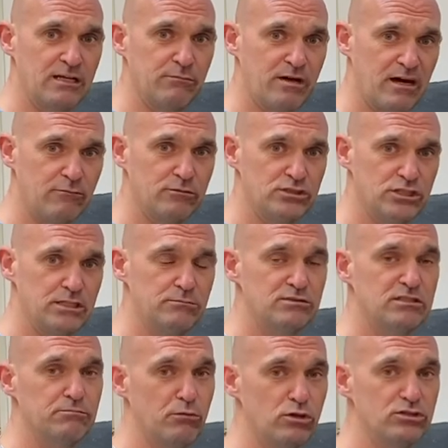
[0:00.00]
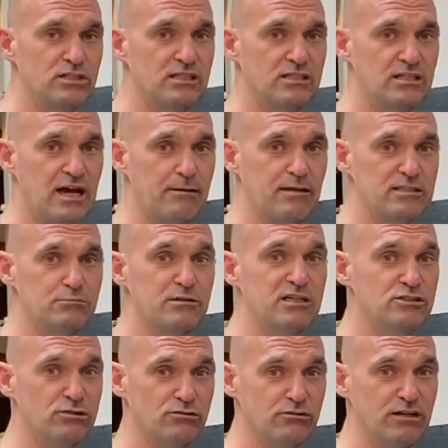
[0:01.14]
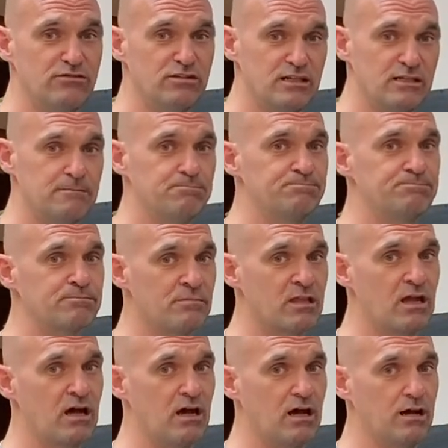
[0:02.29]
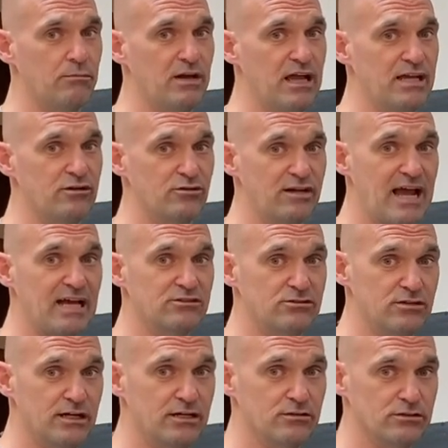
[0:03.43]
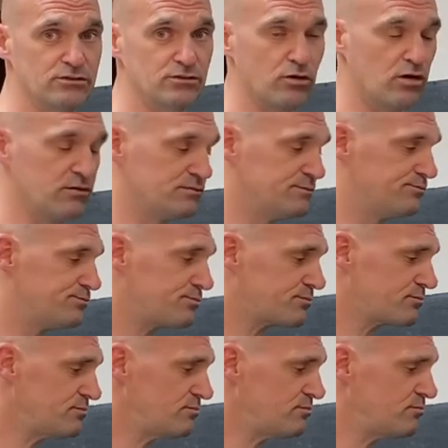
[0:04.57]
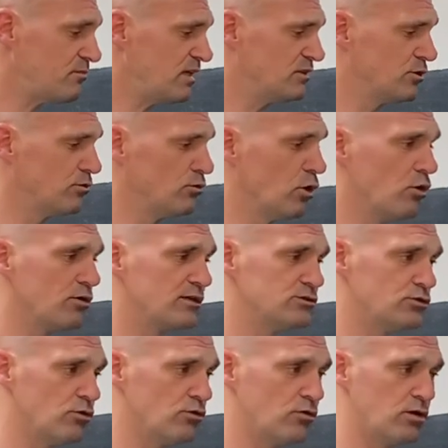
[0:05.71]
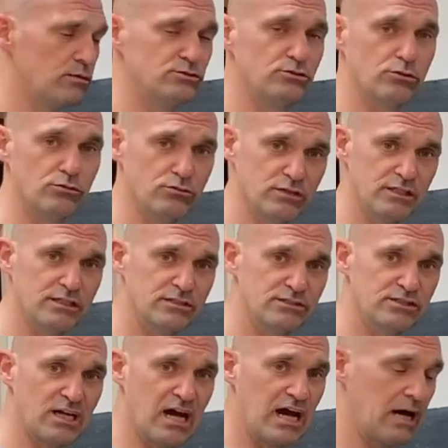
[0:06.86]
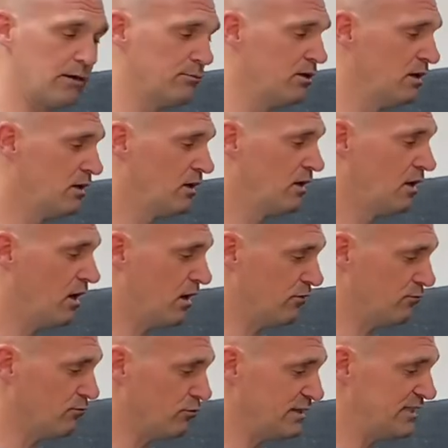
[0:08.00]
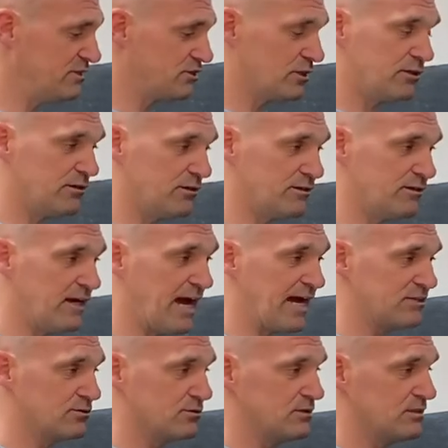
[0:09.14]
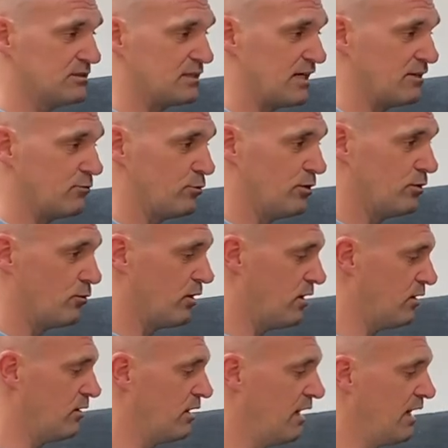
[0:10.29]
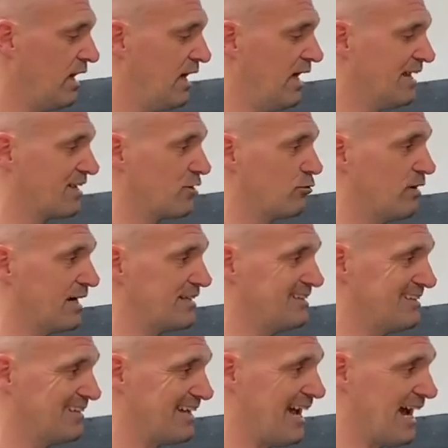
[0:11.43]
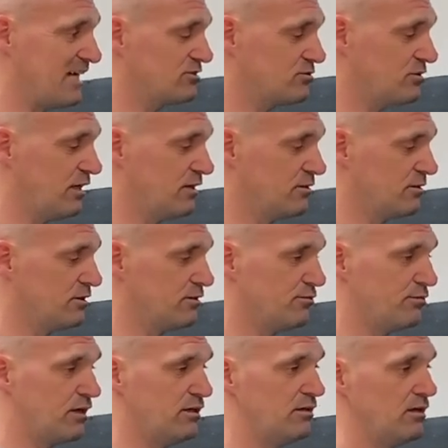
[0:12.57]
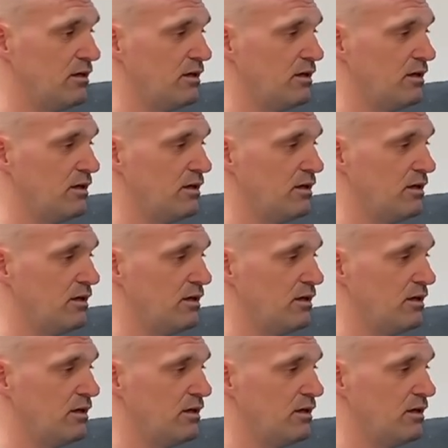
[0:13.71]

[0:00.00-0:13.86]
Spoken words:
about with Jeeps. Most of the time that's because you've lifted it and your caster angle is off. So lower control arms do a really good job of recentering the axle inside the wheel well and correcting the caster angle in the front